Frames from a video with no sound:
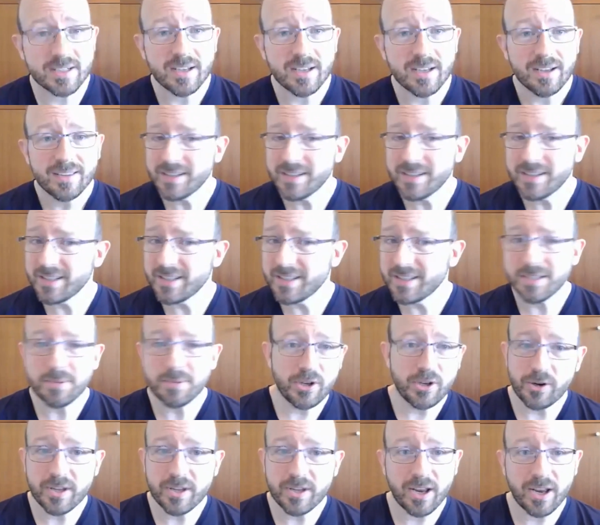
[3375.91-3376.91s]
That doesn't mean you
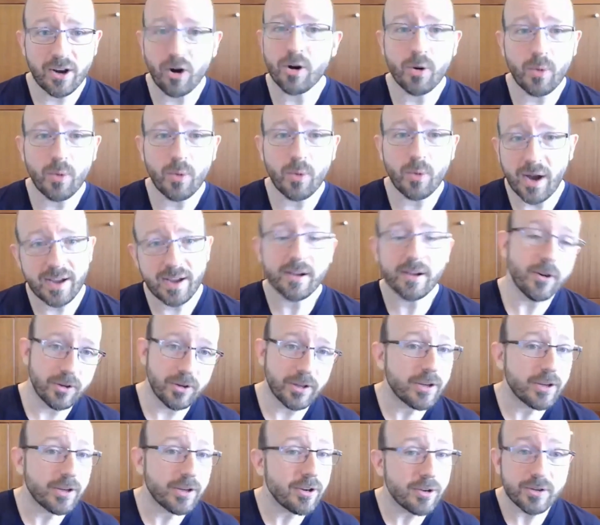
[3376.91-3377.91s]
don't get ROI
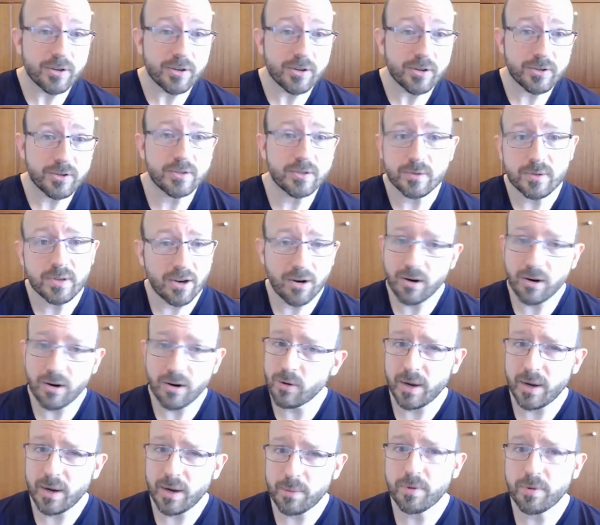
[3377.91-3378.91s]
earlier. You do. You get
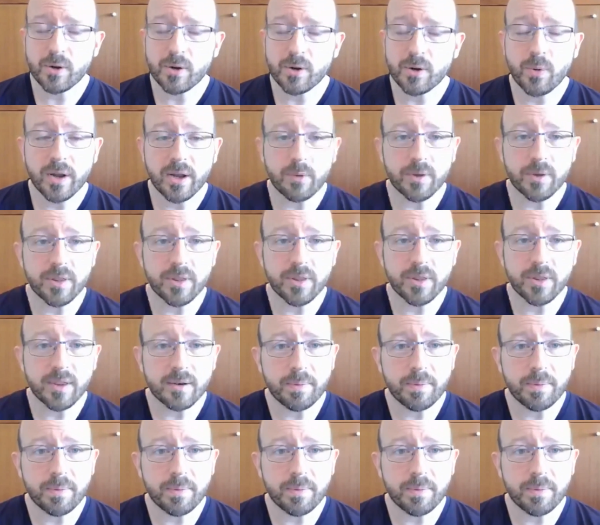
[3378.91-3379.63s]
ROI pretty quick with it.